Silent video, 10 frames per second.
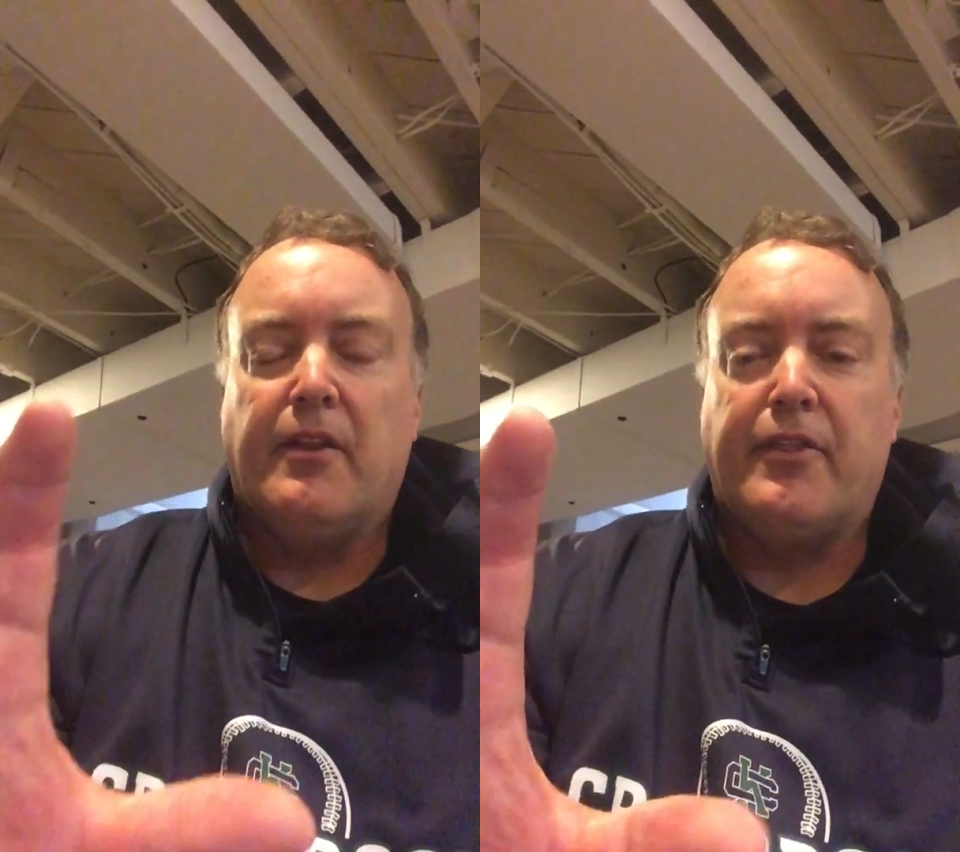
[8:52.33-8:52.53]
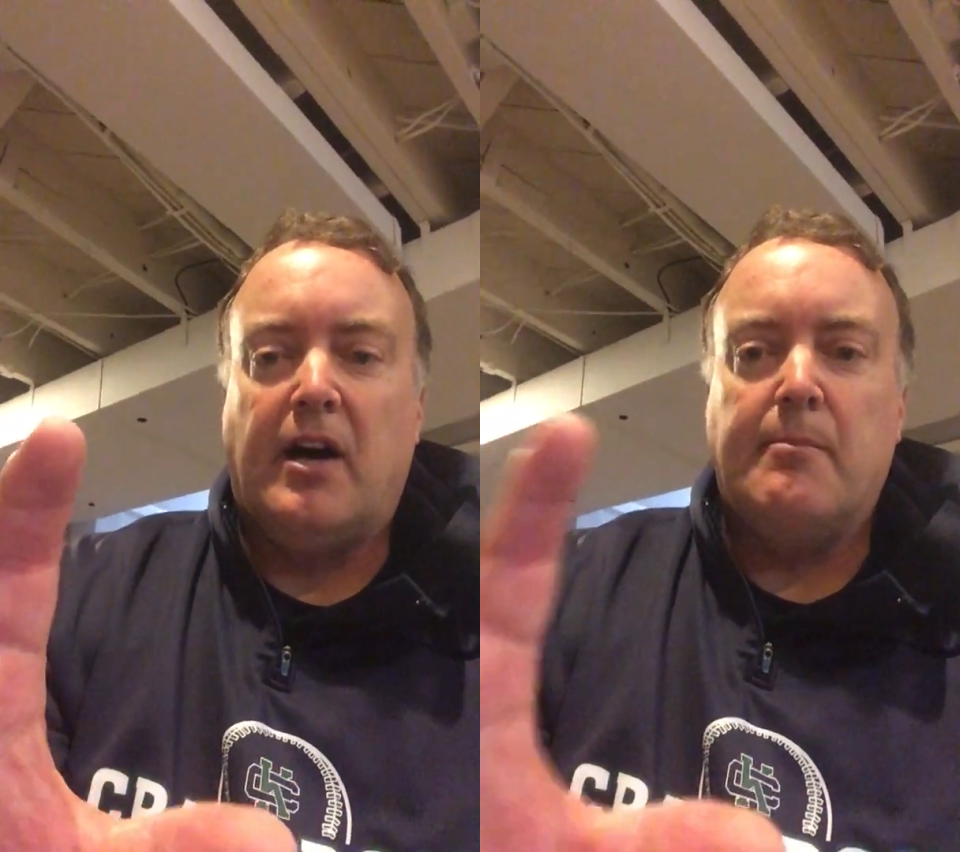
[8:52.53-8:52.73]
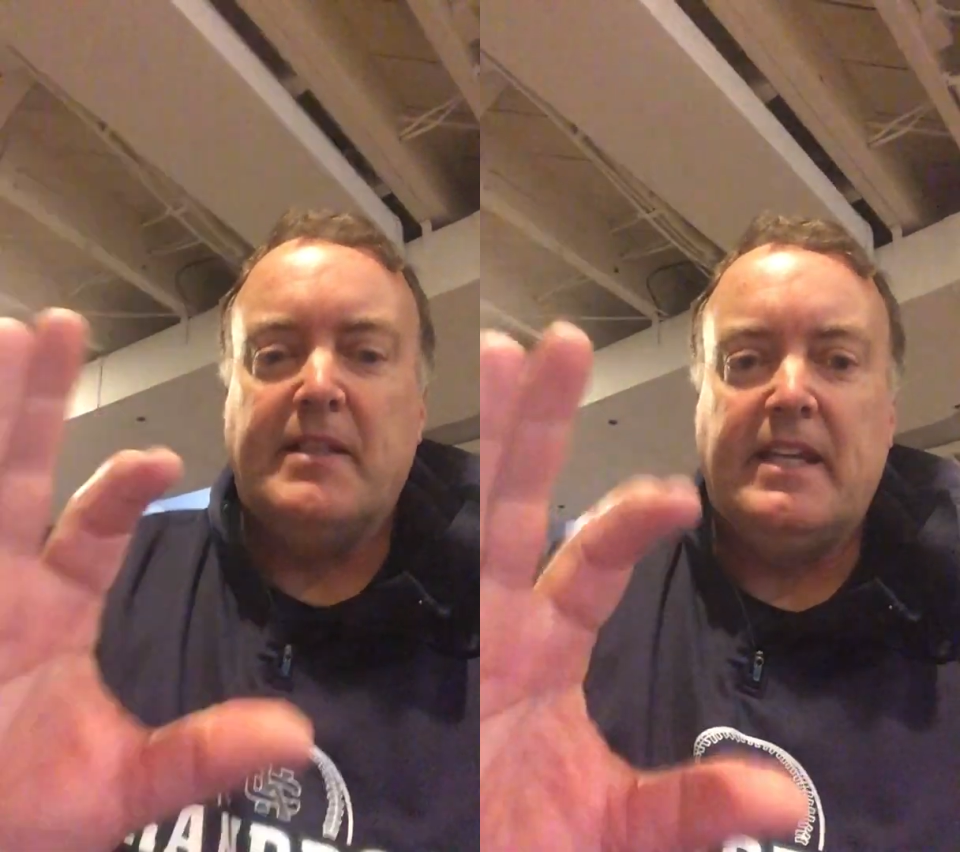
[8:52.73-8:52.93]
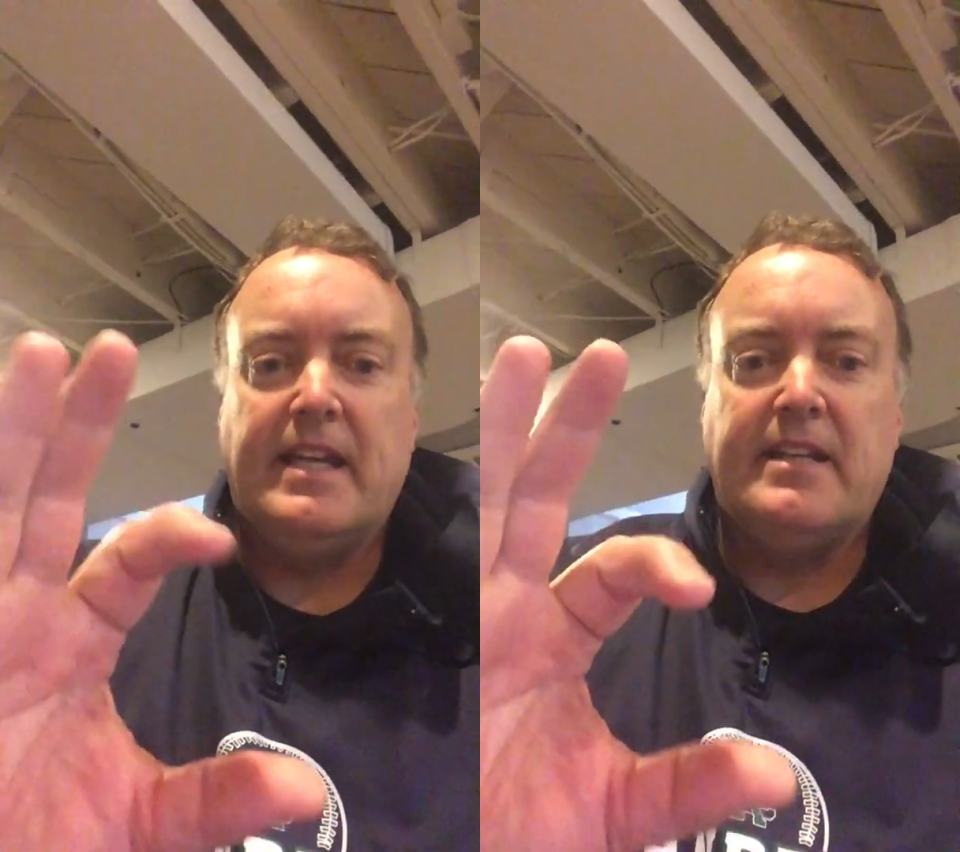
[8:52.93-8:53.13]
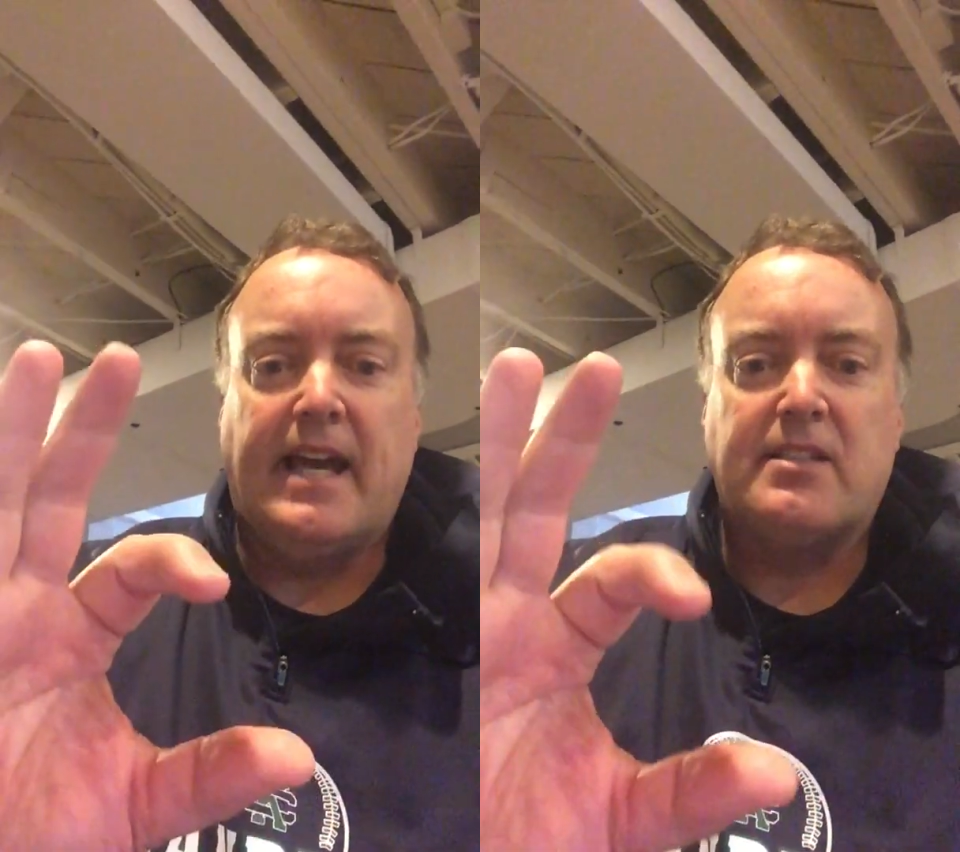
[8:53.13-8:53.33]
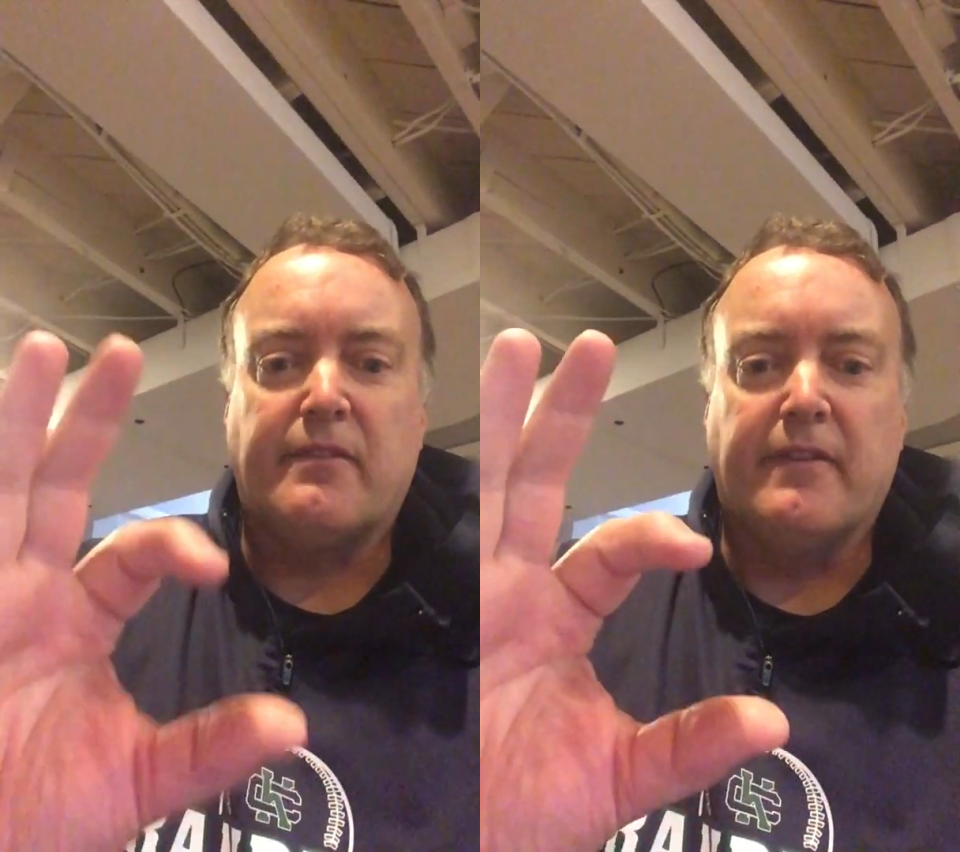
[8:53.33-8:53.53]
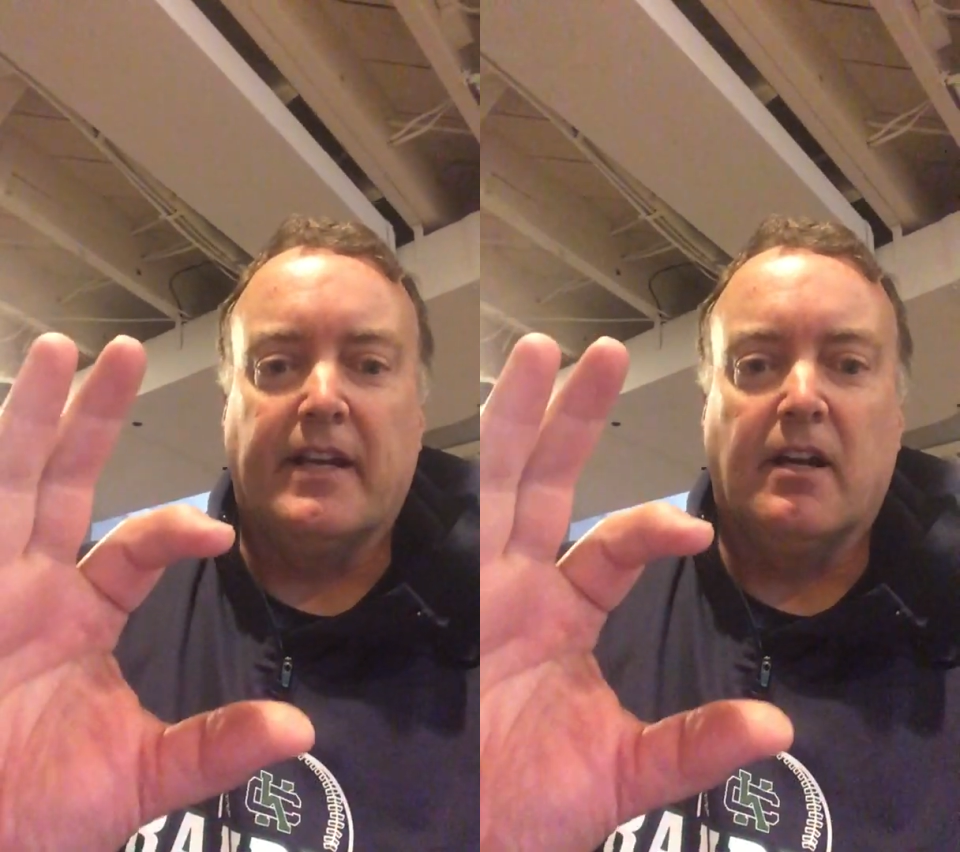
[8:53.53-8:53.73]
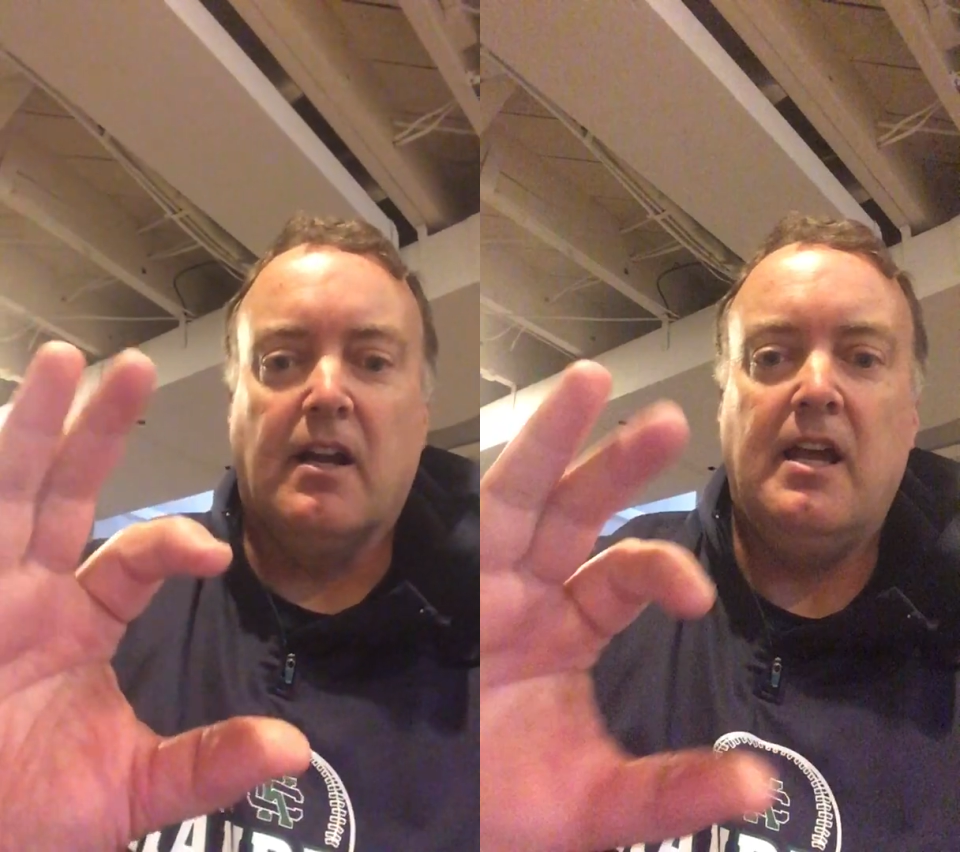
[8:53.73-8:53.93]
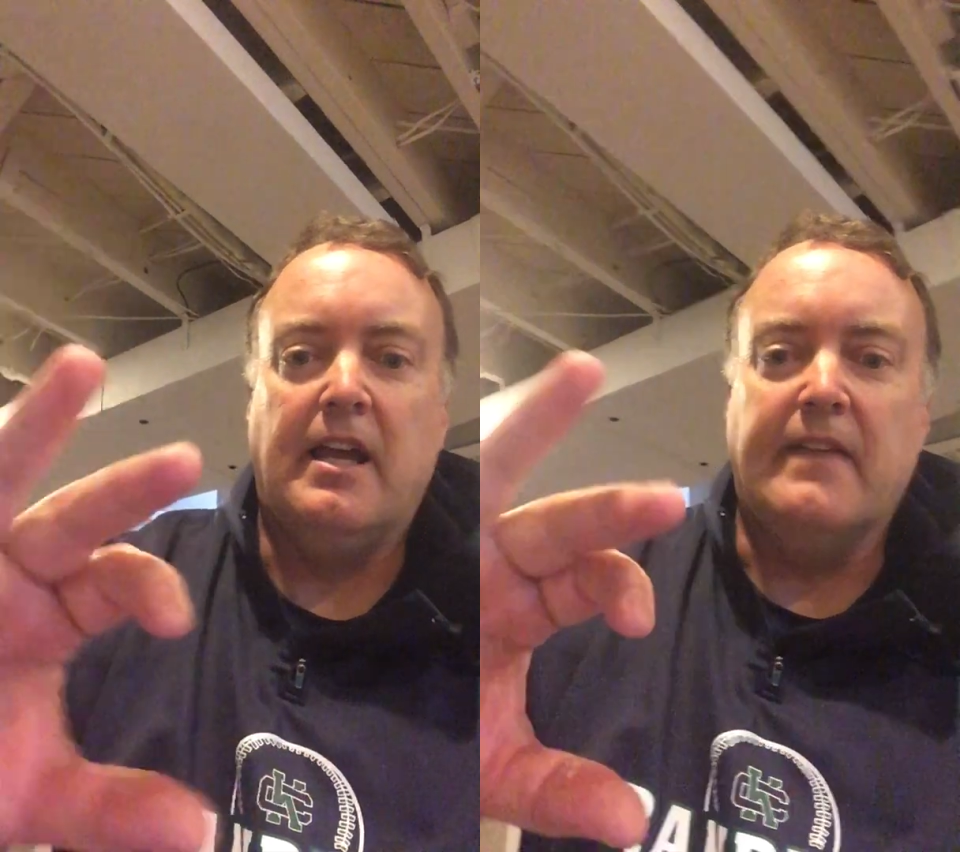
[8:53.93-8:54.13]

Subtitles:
thumb and the index finger,